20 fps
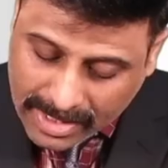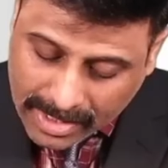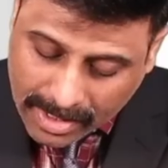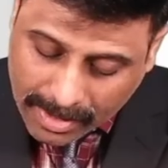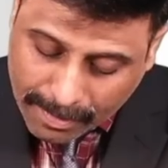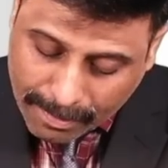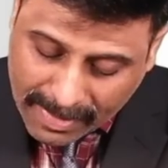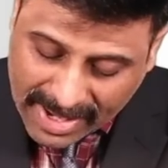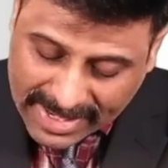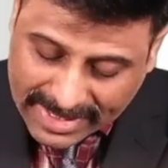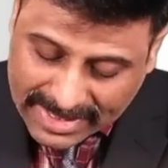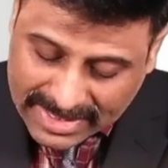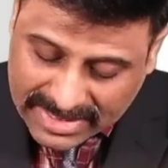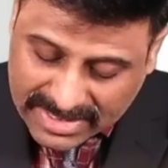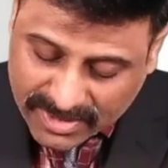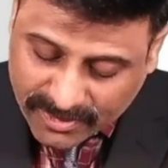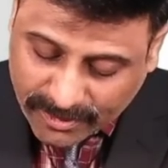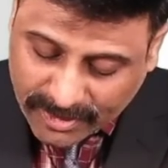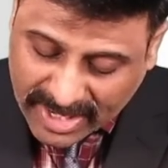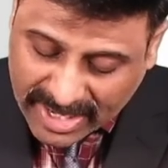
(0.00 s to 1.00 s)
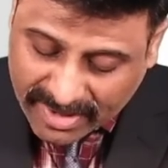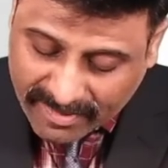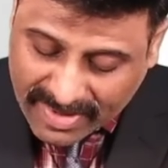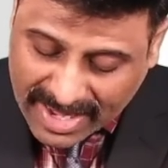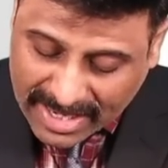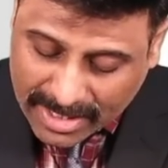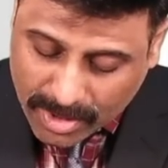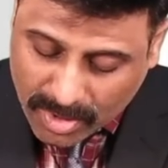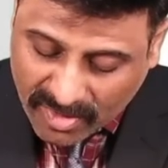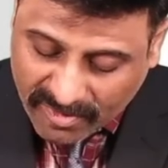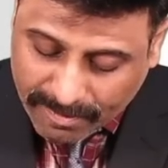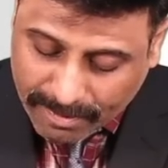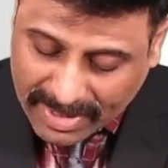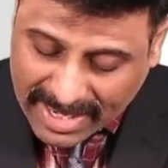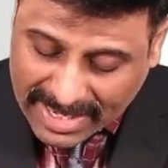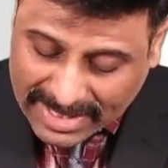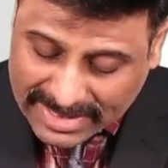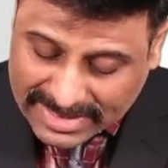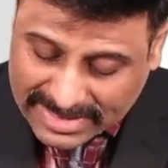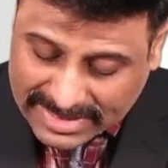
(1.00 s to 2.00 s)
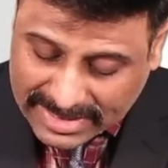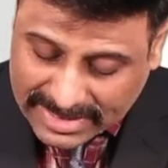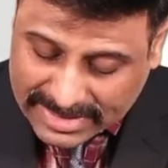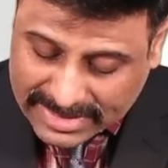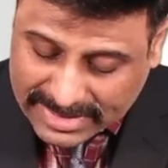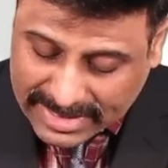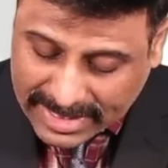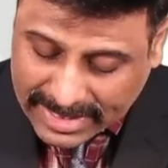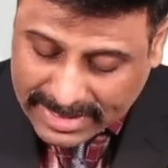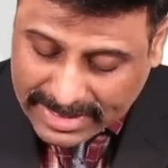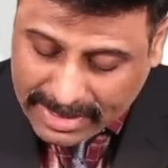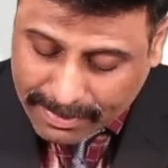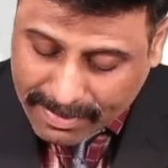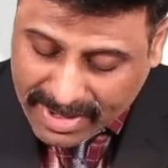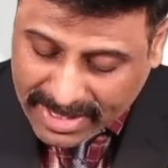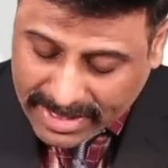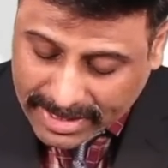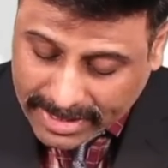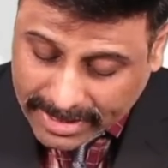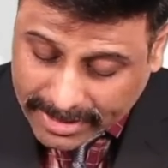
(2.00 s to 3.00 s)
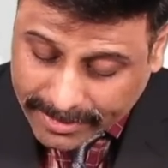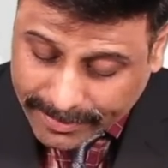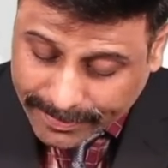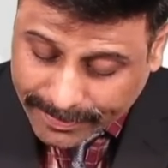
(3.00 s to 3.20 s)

minus fair value of plan assets at the beginning.